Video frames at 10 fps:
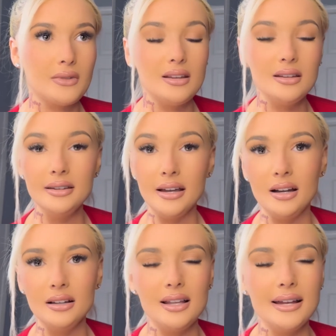
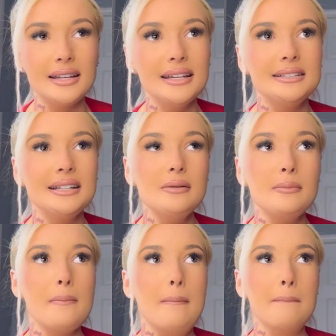yeah, like it
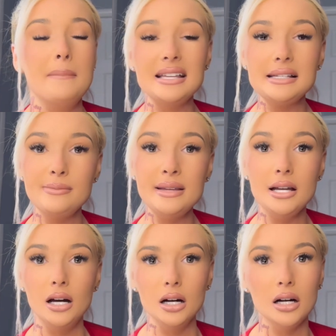didn't mess
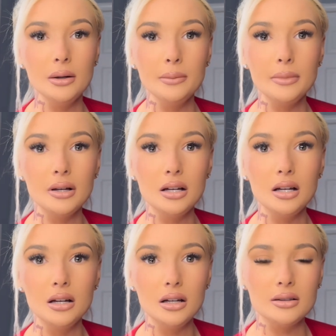me up.
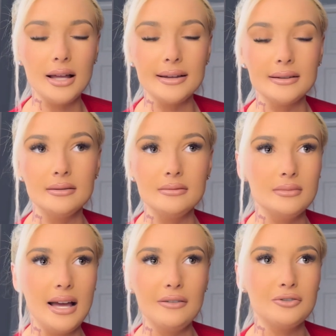Like
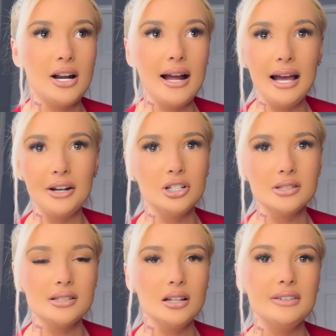after I had her
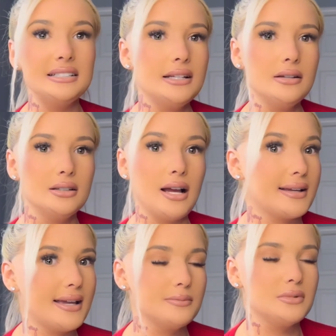and stuff, it didn't, I
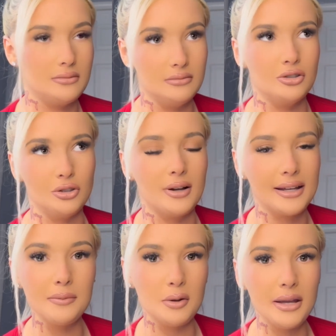kept
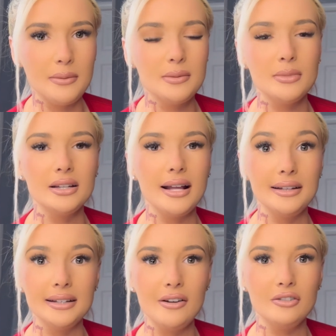the baby, but I
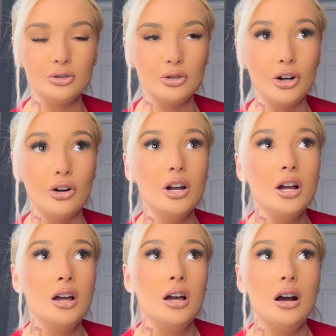did have a little girl.
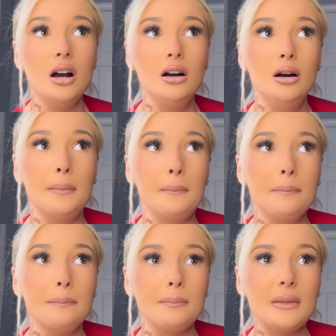
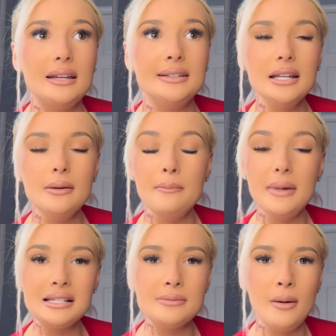It didn't
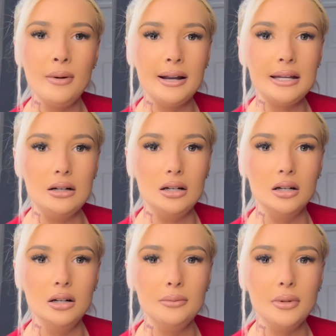mess my body up,